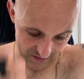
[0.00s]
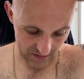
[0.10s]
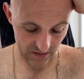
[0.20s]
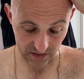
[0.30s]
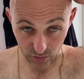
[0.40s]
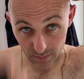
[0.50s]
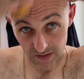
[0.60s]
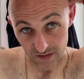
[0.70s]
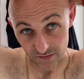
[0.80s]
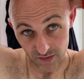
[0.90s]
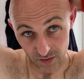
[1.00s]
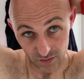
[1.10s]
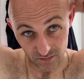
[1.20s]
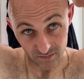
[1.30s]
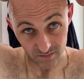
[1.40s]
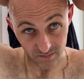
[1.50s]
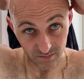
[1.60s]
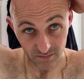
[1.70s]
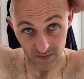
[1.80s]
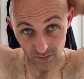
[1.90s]
I'd still be here for a good,
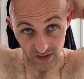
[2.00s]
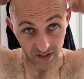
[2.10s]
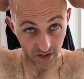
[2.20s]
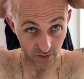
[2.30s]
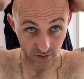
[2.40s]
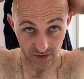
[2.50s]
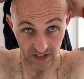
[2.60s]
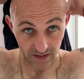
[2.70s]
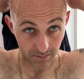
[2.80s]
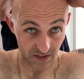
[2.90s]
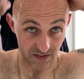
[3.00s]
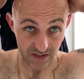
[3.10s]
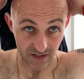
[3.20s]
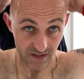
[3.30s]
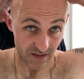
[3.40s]
I reckon, another 10 minutes.